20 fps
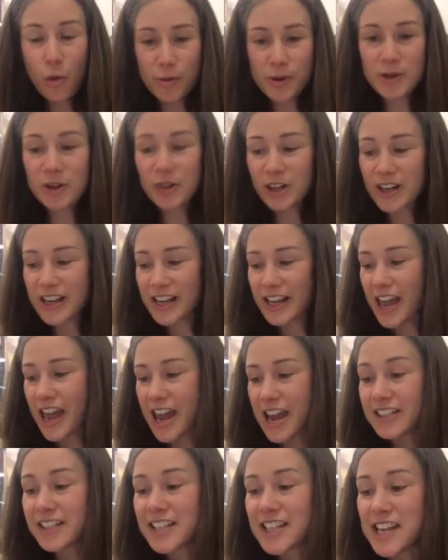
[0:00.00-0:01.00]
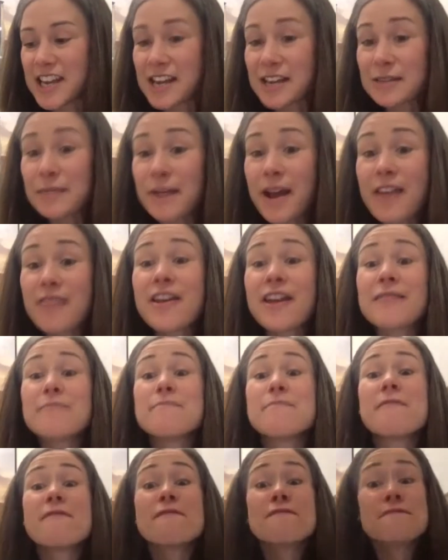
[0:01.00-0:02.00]
Learning 18, and
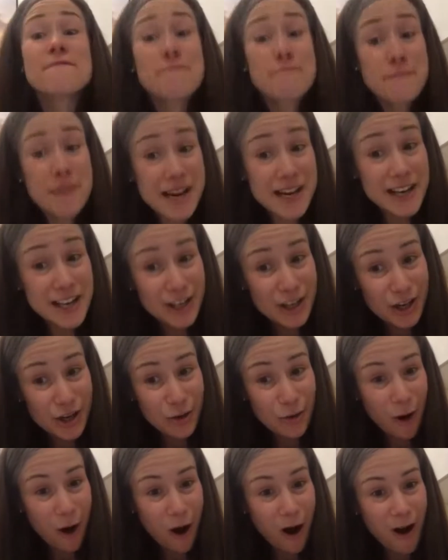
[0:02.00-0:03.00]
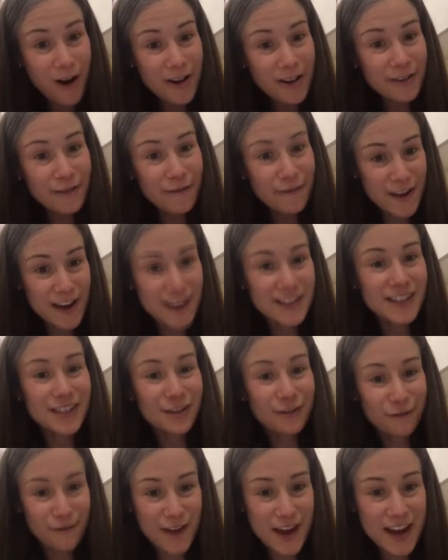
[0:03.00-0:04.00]
then meeting you all face to
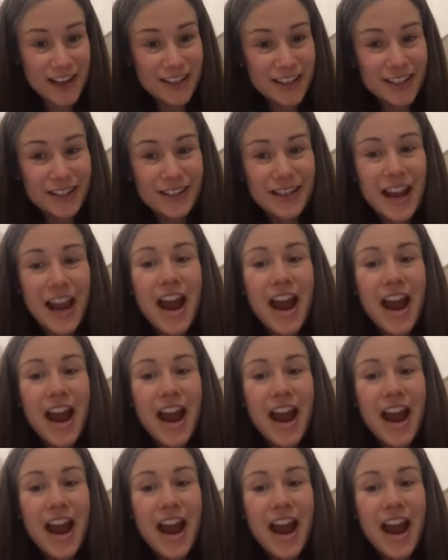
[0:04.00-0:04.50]
face